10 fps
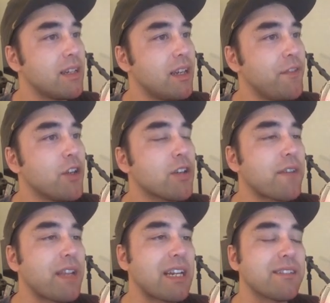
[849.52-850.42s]
if you go to
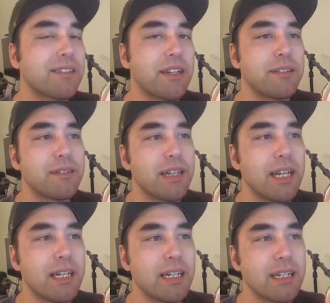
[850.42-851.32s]
Afghanistan
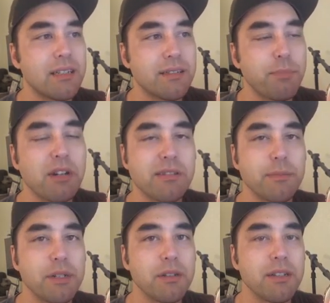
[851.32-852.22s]
and parts of the
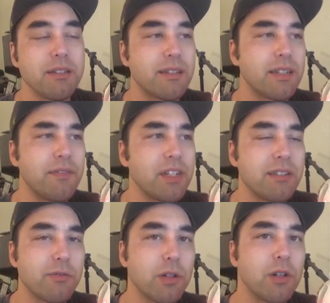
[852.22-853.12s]
Middle East and even
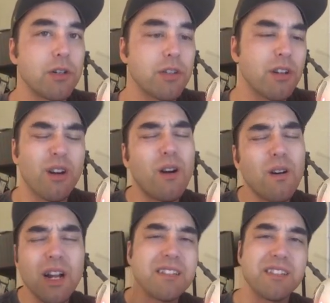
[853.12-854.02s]
Israel, there are all
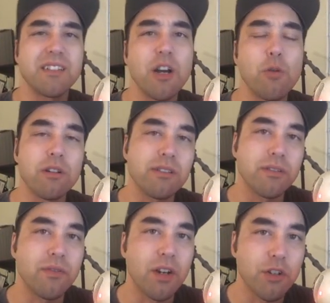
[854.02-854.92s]
kinds of networks
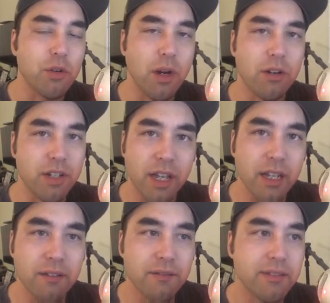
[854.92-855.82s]
of underground
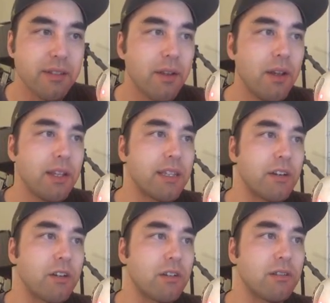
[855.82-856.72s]
caves that
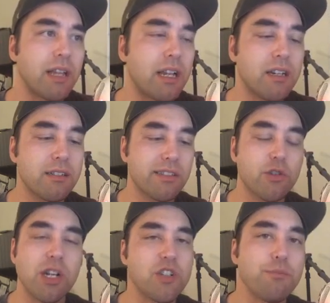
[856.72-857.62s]
are that
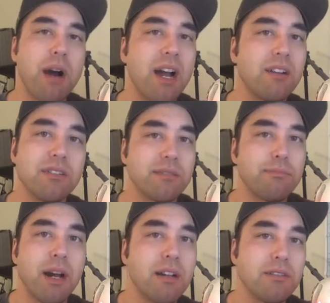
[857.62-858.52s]
stretch miles and
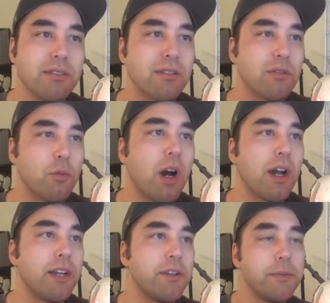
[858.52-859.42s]
miles
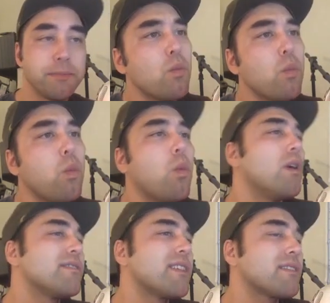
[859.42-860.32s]
wide.
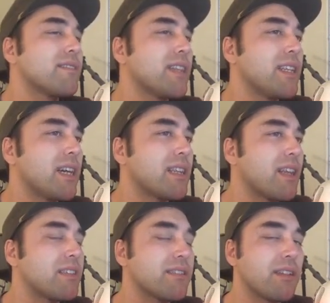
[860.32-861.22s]
What's not to say that
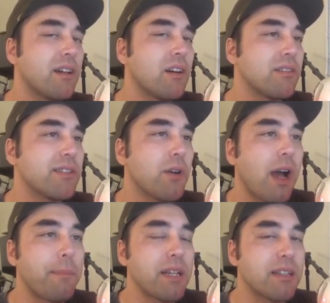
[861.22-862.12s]
that's also
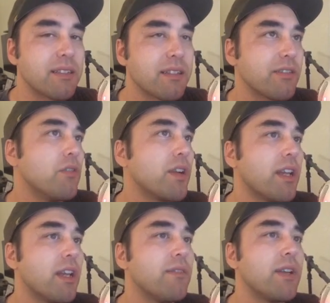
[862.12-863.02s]
happening at Denisova
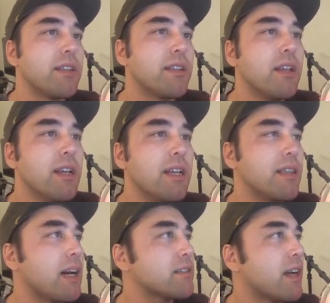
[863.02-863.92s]
Cave in in
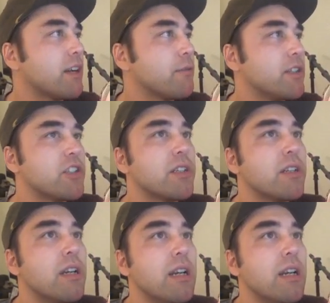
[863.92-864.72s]
the Altai region.